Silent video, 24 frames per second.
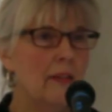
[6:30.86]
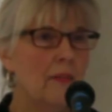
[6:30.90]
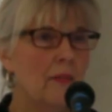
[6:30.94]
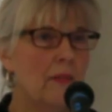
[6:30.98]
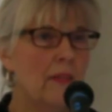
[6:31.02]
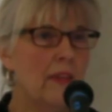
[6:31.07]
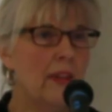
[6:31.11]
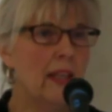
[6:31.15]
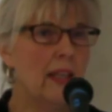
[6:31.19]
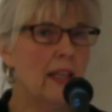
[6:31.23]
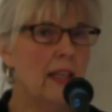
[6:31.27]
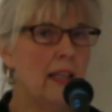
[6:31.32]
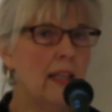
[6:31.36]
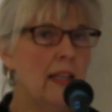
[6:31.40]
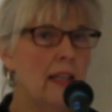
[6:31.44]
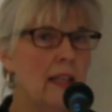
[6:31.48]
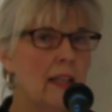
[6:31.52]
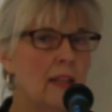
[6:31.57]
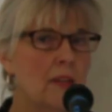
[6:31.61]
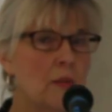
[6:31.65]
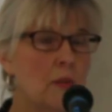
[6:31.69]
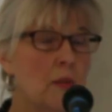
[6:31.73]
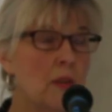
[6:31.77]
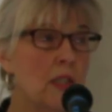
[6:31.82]

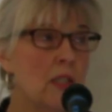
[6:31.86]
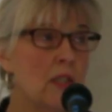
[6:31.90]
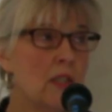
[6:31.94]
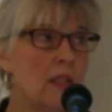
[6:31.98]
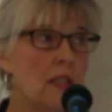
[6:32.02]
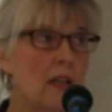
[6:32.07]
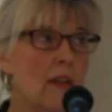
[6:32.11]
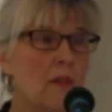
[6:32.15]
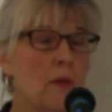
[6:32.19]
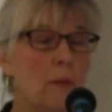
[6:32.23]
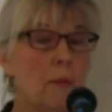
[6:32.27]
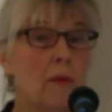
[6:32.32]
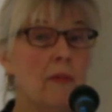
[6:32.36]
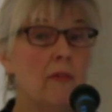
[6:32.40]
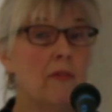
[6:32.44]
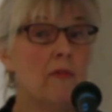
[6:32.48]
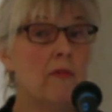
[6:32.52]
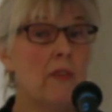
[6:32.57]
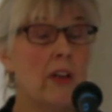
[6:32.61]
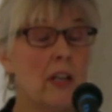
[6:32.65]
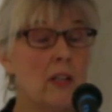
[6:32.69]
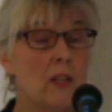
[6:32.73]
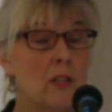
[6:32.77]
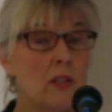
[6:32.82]
the tradition of the
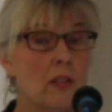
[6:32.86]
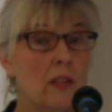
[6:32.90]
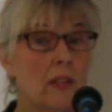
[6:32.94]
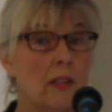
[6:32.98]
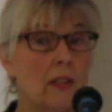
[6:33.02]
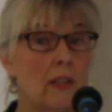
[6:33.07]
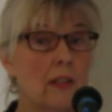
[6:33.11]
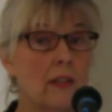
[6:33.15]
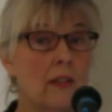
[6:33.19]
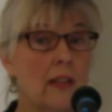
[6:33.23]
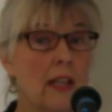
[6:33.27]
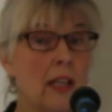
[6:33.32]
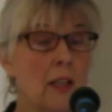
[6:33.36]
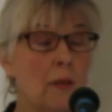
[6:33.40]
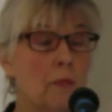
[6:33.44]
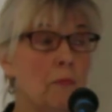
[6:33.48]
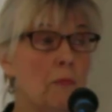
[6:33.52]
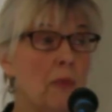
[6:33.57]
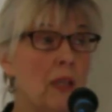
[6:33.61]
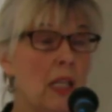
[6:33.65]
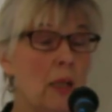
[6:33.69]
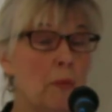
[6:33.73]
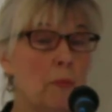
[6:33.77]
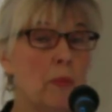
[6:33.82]
profession
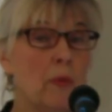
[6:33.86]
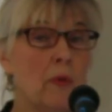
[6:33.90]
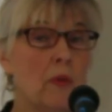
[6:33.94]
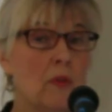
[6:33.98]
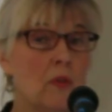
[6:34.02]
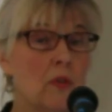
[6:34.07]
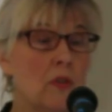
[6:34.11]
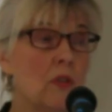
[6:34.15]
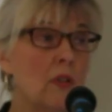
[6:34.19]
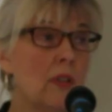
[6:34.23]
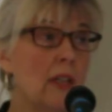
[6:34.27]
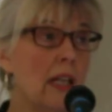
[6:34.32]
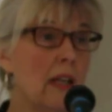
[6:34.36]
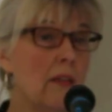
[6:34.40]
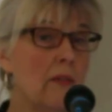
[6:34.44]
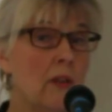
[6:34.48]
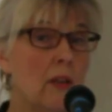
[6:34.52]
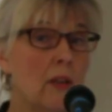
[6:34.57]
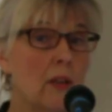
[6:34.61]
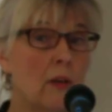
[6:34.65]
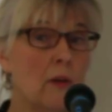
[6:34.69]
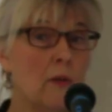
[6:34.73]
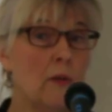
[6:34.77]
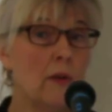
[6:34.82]
that people should have
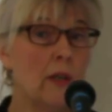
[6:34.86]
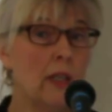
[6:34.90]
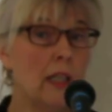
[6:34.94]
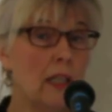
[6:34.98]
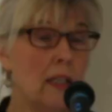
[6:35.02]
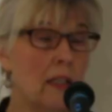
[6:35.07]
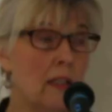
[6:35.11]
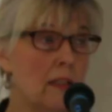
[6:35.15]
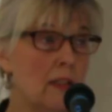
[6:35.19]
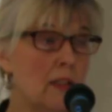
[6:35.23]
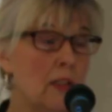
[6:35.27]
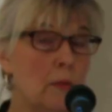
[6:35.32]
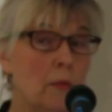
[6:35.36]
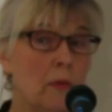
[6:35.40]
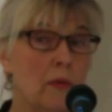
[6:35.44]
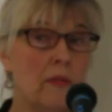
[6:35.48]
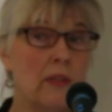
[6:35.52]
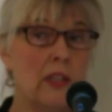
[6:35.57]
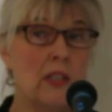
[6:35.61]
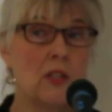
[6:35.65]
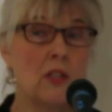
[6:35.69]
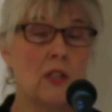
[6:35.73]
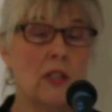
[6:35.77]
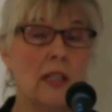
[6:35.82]
ongoing
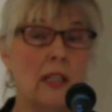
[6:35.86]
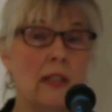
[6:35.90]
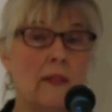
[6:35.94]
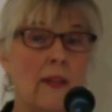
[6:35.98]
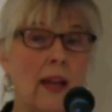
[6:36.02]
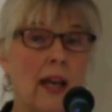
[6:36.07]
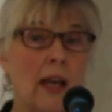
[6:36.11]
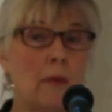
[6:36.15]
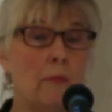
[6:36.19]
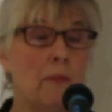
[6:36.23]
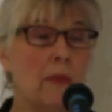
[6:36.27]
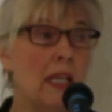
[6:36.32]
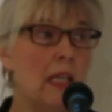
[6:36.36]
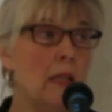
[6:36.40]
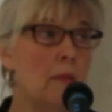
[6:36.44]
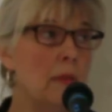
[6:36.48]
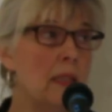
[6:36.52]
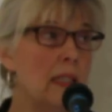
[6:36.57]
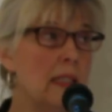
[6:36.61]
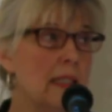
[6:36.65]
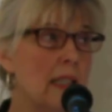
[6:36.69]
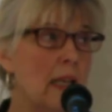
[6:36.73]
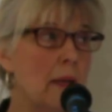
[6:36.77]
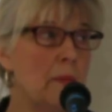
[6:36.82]
supervision, and that may
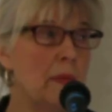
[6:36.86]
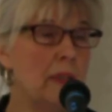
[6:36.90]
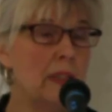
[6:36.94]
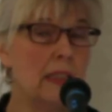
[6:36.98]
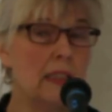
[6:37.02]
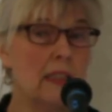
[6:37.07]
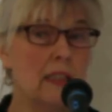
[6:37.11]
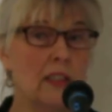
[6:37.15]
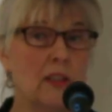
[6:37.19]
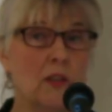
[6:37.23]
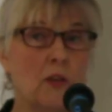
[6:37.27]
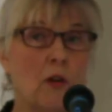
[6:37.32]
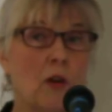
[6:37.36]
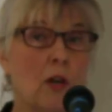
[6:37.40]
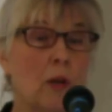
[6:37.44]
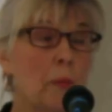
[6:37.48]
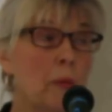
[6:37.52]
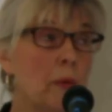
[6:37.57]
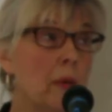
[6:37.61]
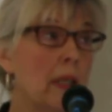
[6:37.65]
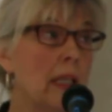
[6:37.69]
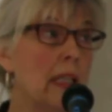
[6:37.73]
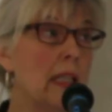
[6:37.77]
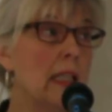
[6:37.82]
be something that's
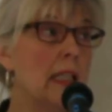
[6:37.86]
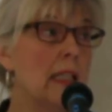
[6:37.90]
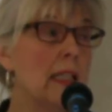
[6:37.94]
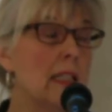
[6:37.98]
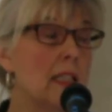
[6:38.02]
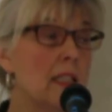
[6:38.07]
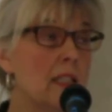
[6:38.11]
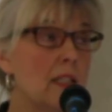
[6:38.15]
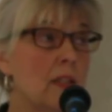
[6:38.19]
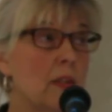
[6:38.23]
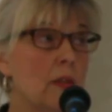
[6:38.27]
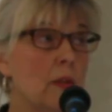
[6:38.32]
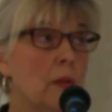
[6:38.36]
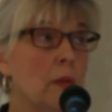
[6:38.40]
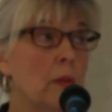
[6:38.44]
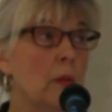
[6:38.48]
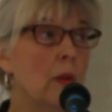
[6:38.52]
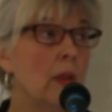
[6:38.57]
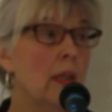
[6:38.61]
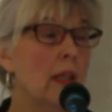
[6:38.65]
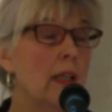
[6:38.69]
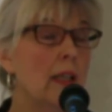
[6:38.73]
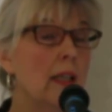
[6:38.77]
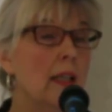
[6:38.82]
incorporated into
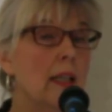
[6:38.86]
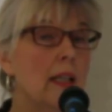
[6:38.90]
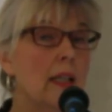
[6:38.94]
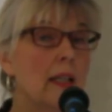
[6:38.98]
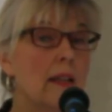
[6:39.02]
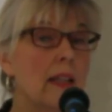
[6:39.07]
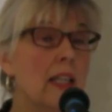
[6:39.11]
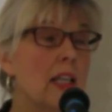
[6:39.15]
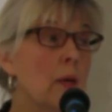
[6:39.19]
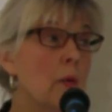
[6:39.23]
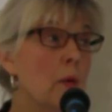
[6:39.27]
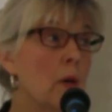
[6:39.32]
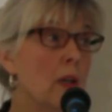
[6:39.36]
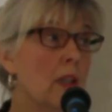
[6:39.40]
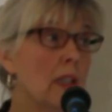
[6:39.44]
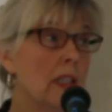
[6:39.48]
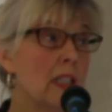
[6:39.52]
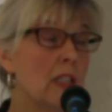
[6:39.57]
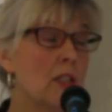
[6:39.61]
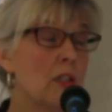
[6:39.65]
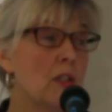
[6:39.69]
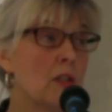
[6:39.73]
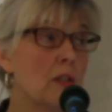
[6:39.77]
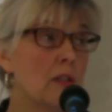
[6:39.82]
the
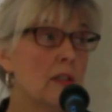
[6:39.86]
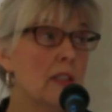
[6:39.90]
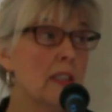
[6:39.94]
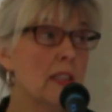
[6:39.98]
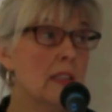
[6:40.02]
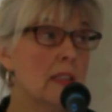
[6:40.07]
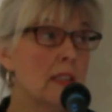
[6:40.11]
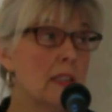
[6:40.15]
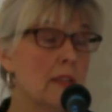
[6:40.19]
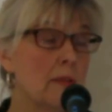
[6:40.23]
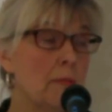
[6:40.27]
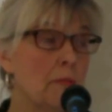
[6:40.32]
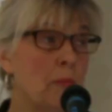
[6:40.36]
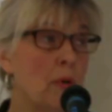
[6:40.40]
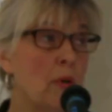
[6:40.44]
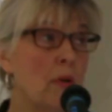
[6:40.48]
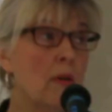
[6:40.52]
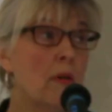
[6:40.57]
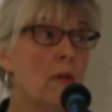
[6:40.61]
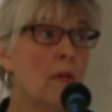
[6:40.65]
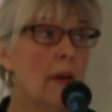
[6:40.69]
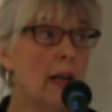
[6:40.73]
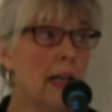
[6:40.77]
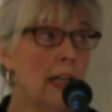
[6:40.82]
quality assurance
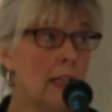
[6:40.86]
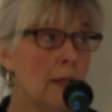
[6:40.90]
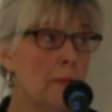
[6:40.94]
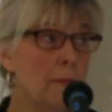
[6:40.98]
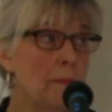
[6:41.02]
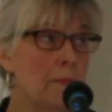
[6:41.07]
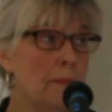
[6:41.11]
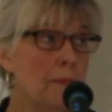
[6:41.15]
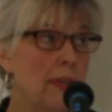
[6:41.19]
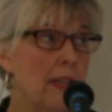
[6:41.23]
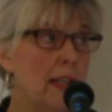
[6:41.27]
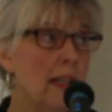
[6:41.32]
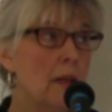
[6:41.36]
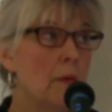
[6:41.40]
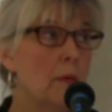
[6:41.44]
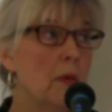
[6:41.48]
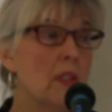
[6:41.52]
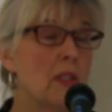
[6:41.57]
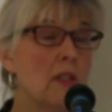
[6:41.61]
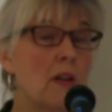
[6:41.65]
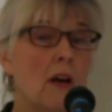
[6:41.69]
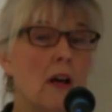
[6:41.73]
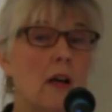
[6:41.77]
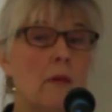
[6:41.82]
program,
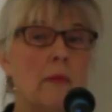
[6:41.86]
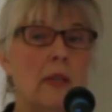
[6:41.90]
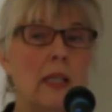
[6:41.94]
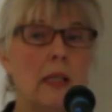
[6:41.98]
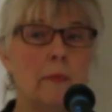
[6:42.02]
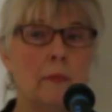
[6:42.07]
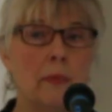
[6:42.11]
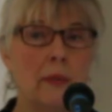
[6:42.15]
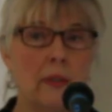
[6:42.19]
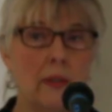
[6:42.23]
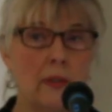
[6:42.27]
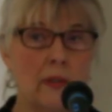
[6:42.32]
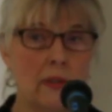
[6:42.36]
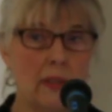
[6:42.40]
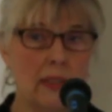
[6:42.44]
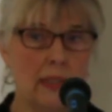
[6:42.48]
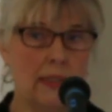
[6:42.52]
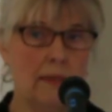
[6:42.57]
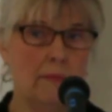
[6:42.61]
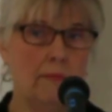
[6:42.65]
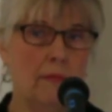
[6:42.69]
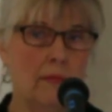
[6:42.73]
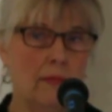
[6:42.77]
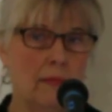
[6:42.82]
which all
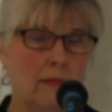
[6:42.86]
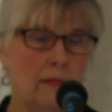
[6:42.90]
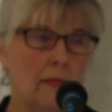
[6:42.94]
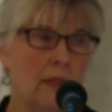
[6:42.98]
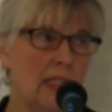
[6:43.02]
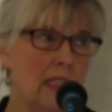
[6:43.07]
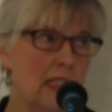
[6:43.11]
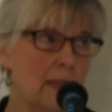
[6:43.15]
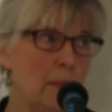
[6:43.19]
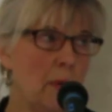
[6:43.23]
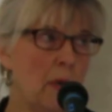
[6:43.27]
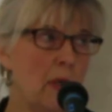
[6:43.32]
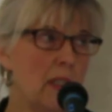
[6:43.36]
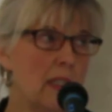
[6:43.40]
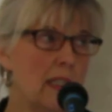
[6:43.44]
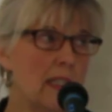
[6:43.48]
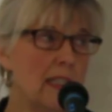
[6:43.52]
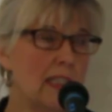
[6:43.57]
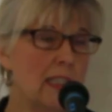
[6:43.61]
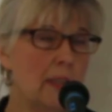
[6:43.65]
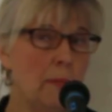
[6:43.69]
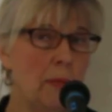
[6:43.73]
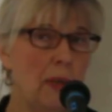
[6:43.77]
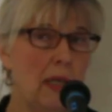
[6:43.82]
members must
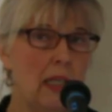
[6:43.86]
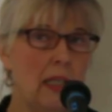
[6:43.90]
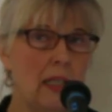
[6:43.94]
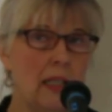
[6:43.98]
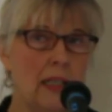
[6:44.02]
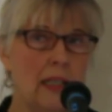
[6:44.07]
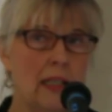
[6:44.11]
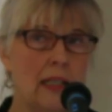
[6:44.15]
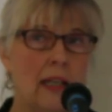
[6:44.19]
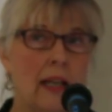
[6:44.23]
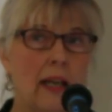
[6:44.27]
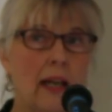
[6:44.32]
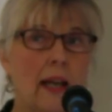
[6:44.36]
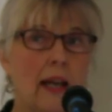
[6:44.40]
participate in.